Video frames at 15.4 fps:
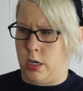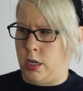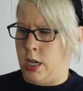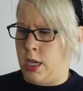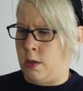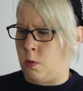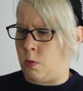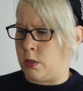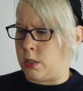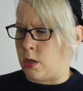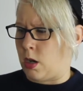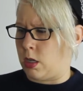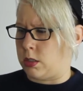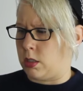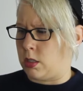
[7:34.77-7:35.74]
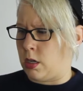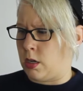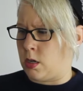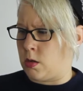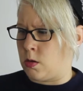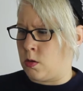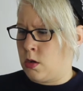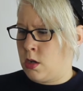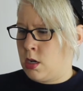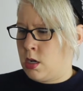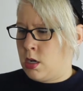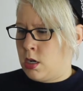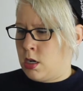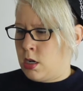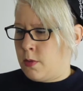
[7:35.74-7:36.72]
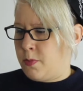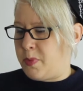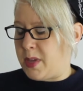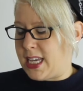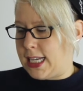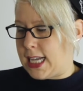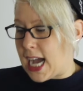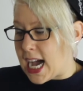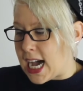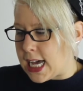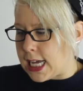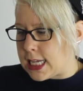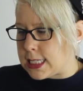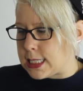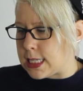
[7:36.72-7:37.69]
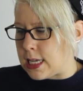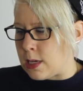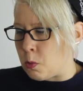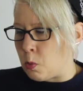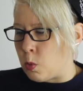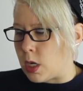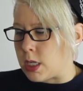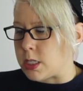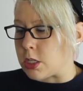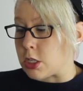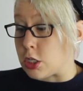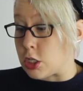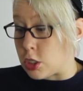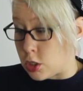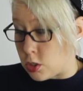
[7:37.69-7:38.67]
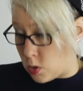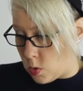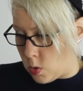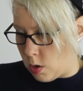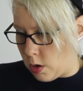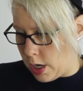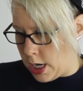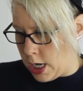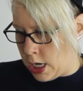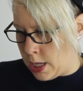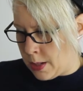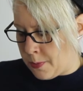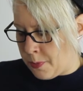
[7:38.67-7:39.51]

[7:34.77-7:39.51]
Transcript: It was also because it was a story